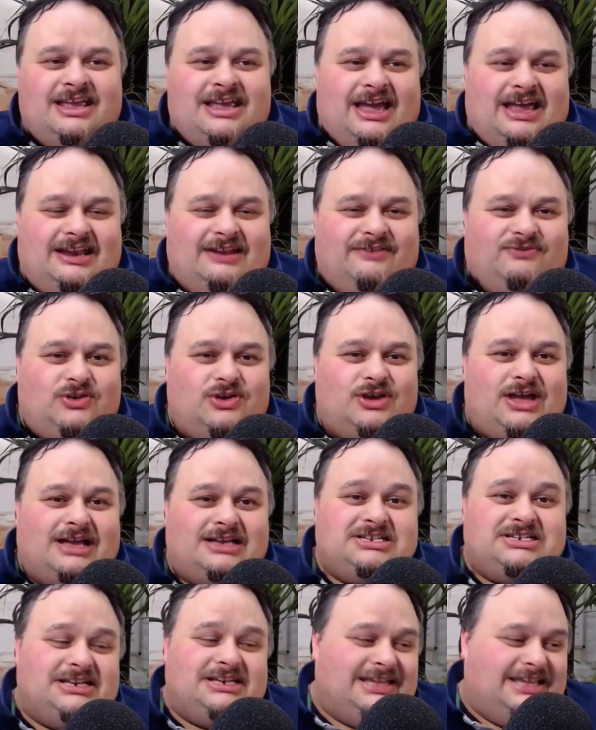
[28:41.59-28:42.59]
And if you
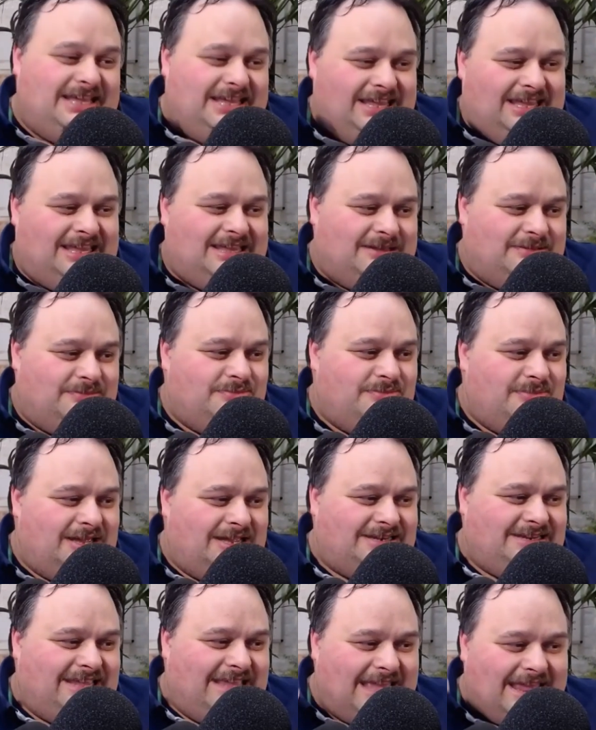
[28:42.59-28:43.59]
actually aim
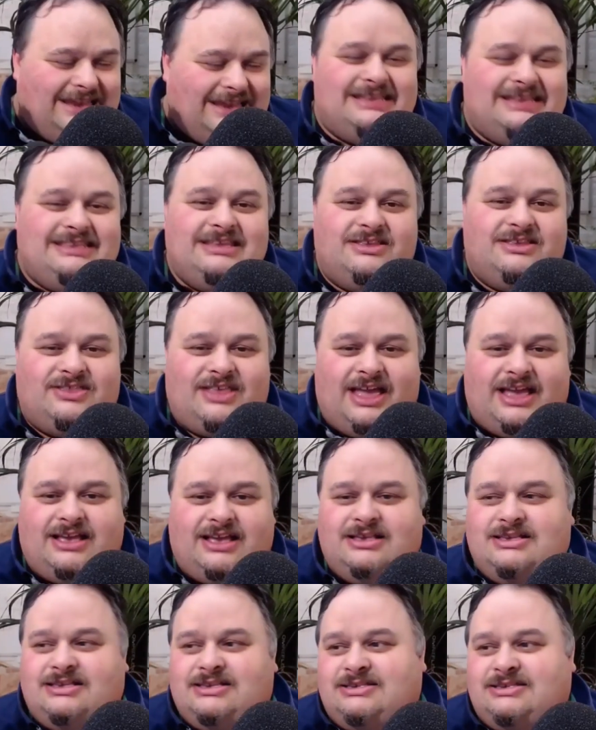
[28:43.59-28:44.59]
at getting the
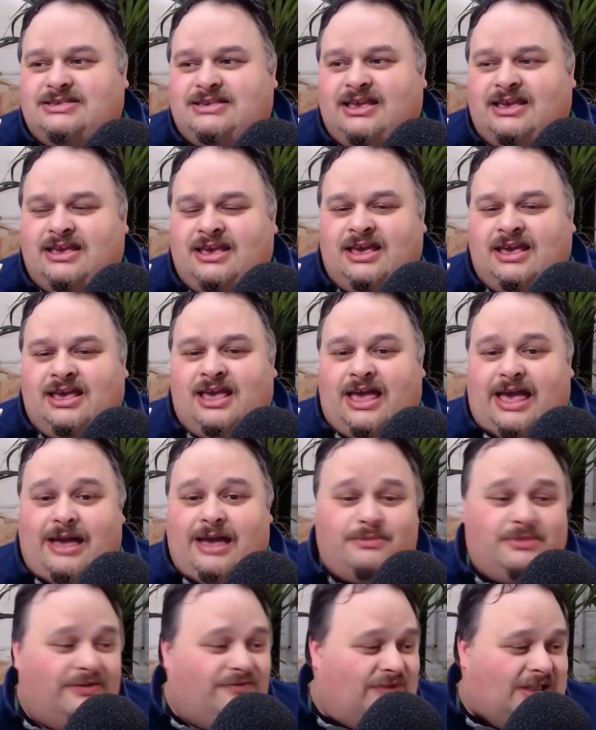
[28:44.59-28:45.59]
things,
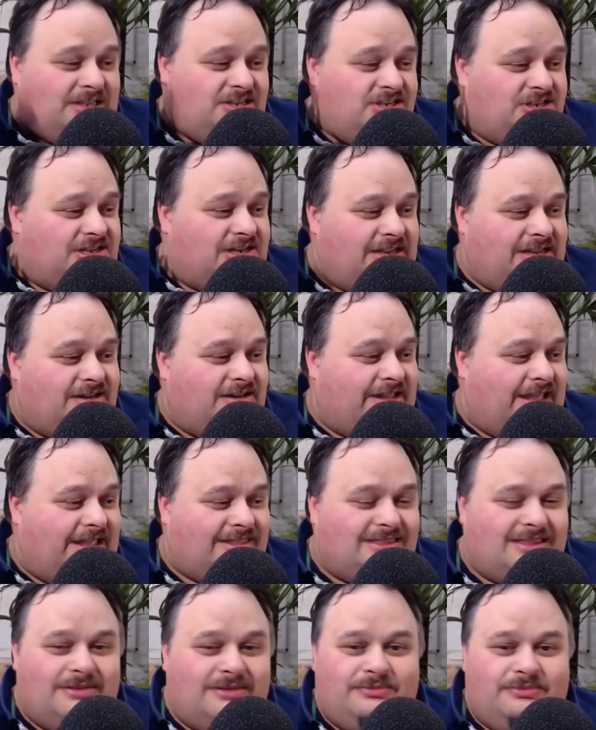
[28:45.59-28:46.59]
eventually you'll
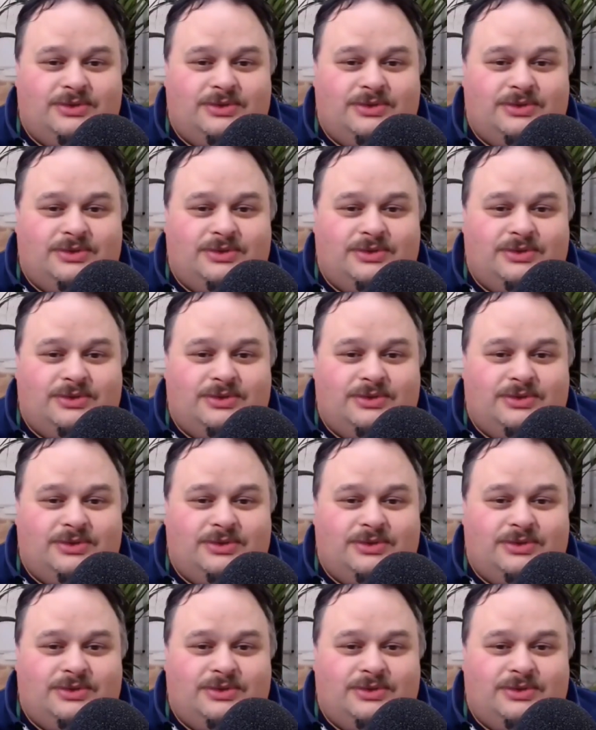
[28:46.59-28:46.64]
get them.